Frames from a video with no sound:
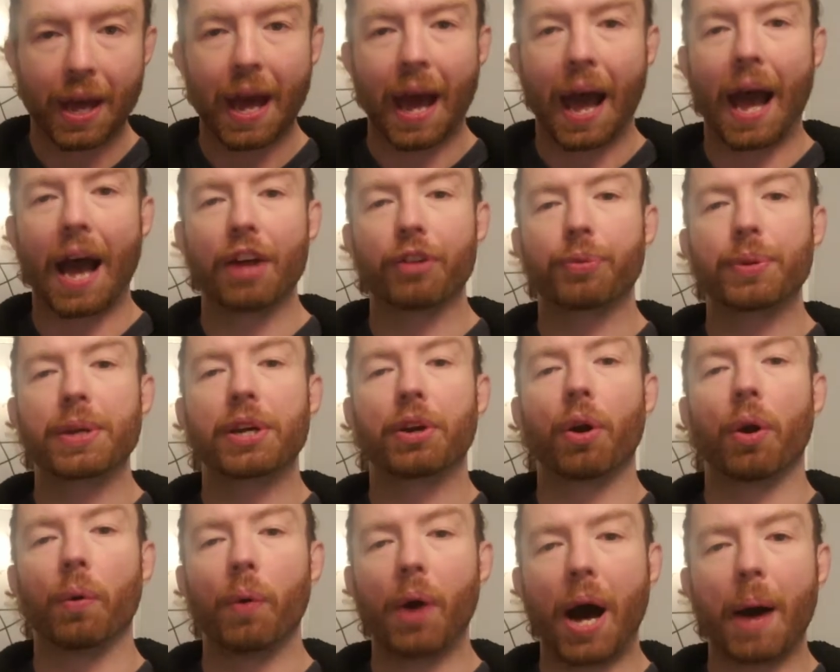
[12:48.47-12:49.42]
as we
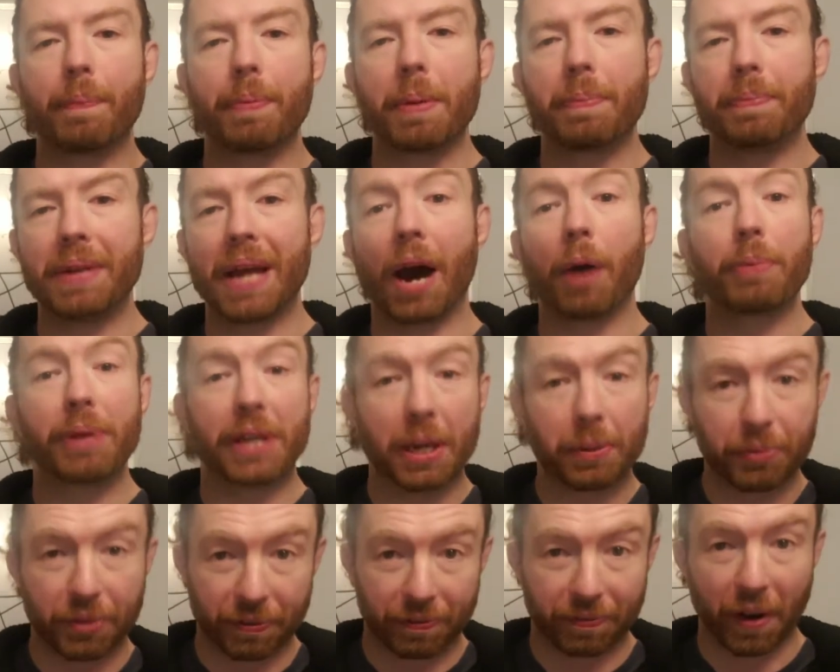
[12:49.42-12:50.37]
grow up, it now
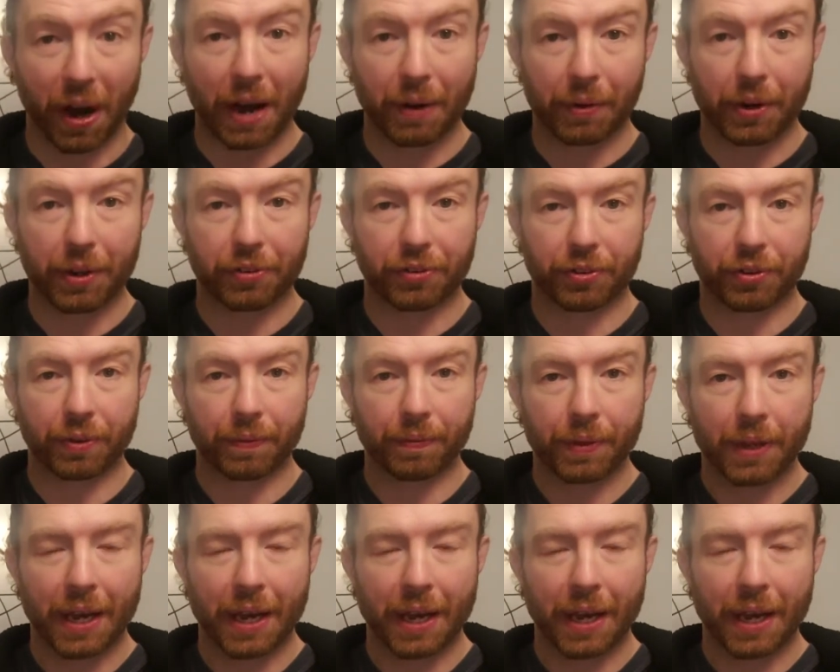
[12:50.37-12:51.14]
becomes a virus.